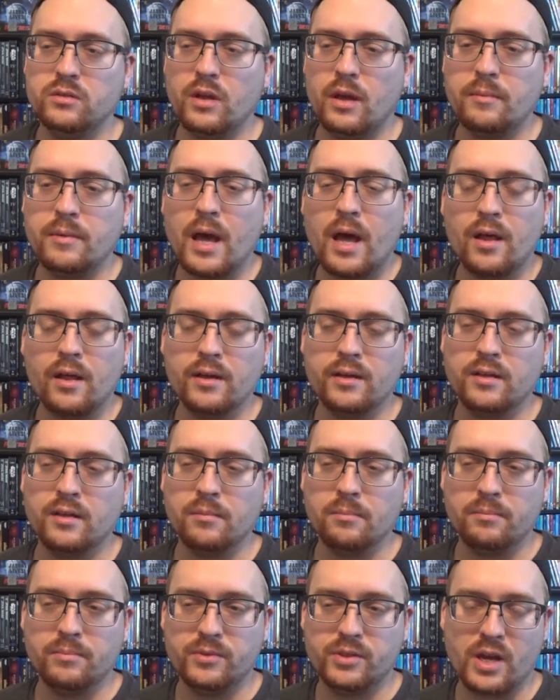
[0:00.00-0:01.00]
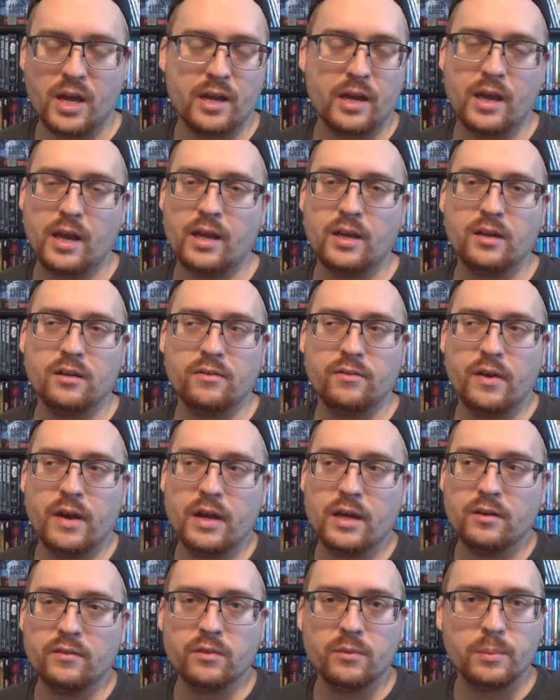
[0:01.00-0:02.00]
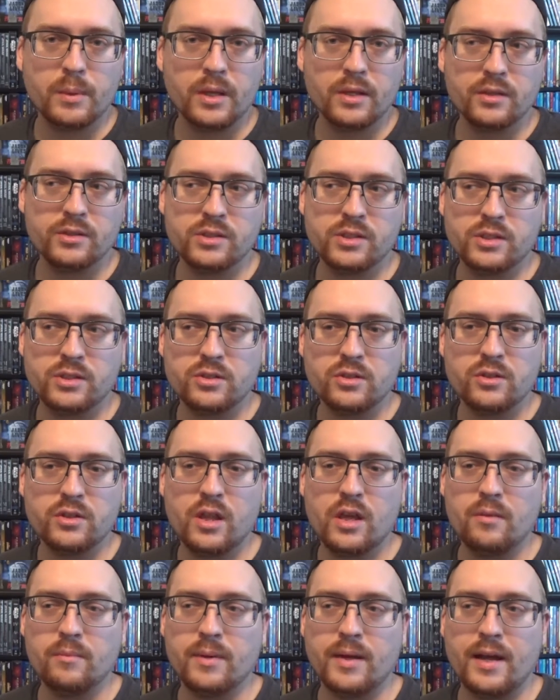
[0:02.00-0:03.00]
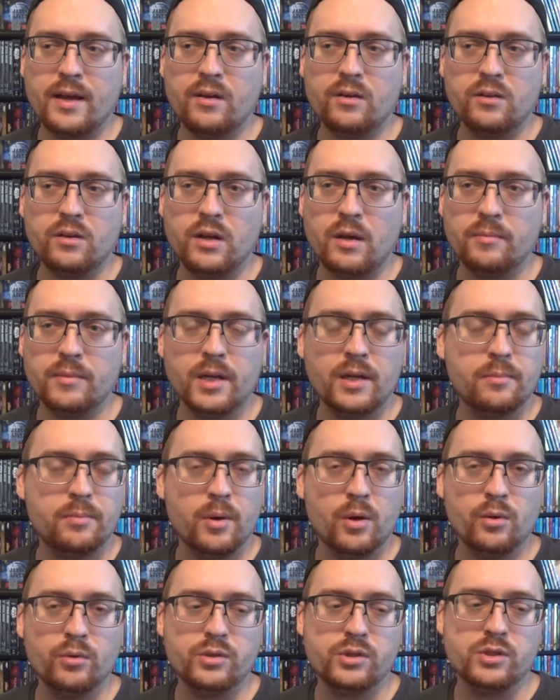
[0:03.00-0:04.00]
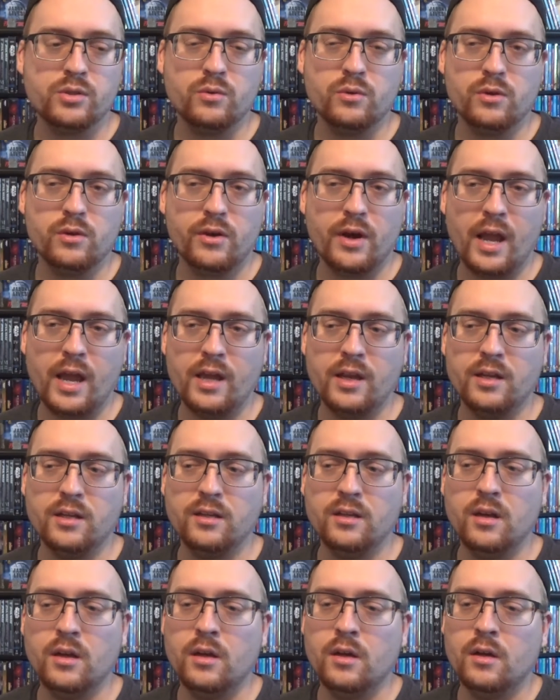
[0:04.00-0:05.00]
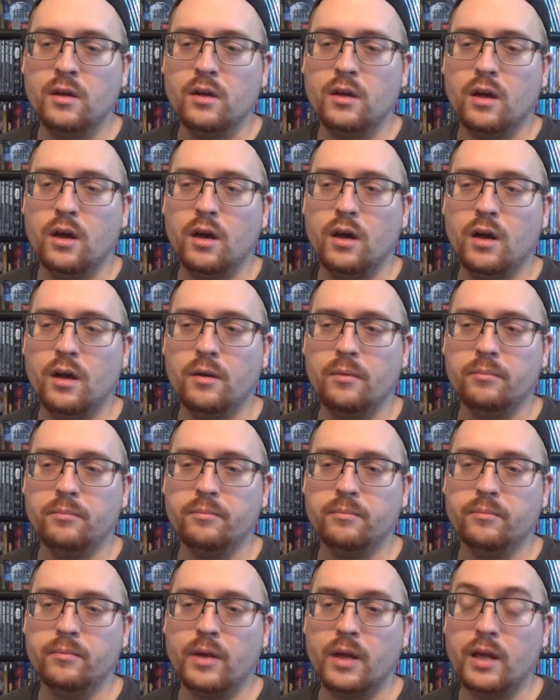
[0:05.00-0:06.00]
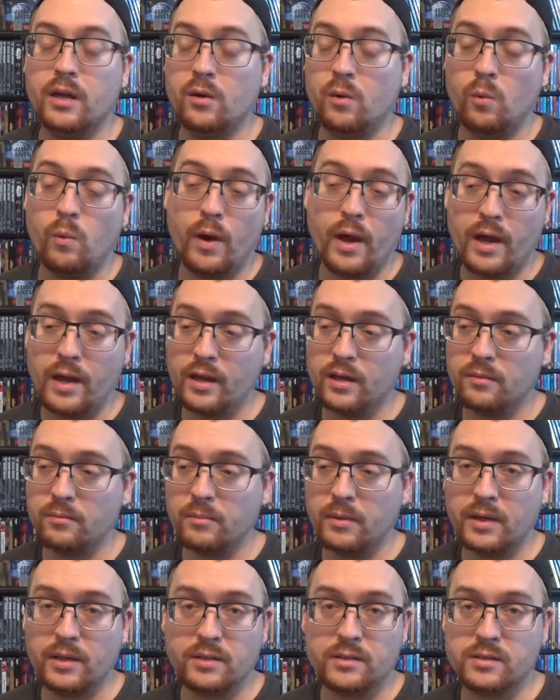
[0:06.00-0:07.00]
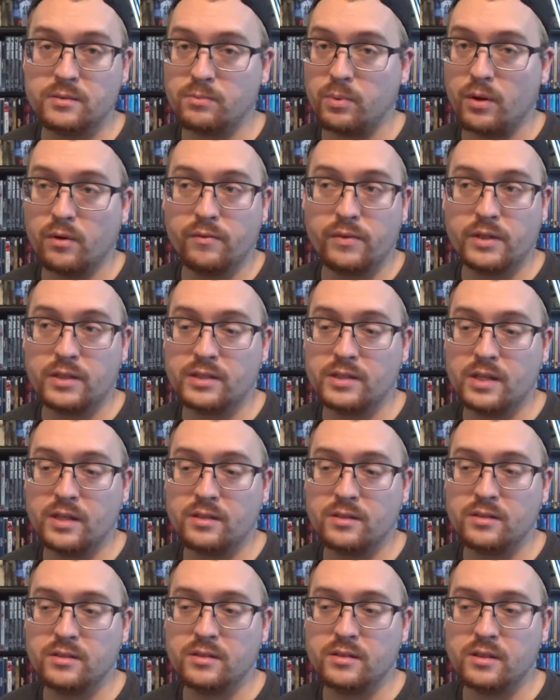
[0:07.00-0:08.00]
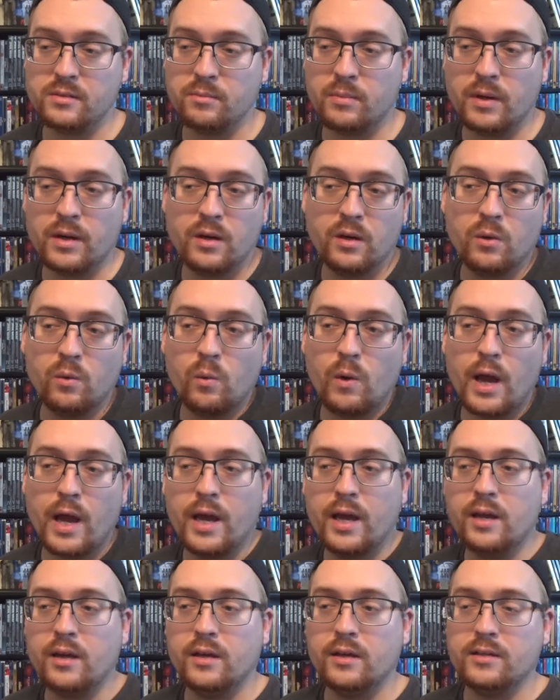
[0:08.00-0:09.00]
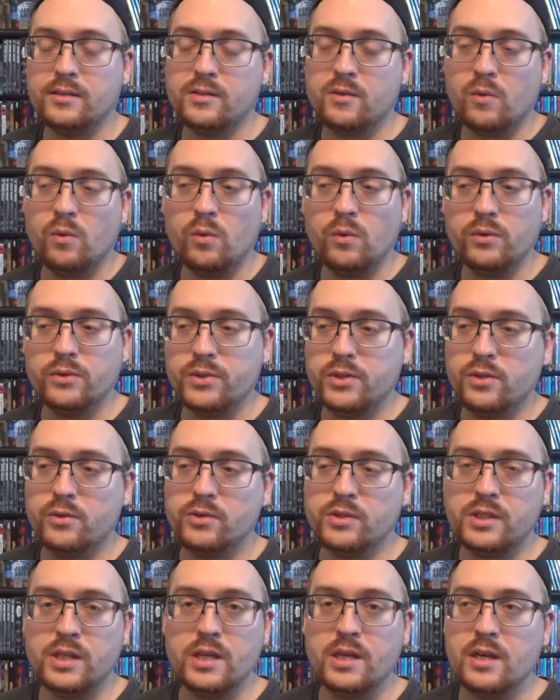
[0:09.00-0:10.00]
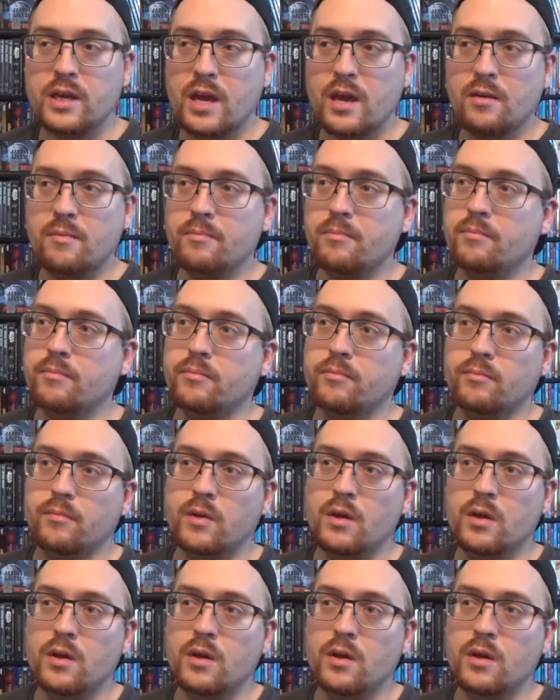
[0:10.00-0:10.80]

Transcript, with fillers: I'm not like the gigantic fan of the brother sister thing, but I don't I'm not opposed to it or hate it. Um, in a way, it makes perfect sense, but in a way, it's cool too seeing him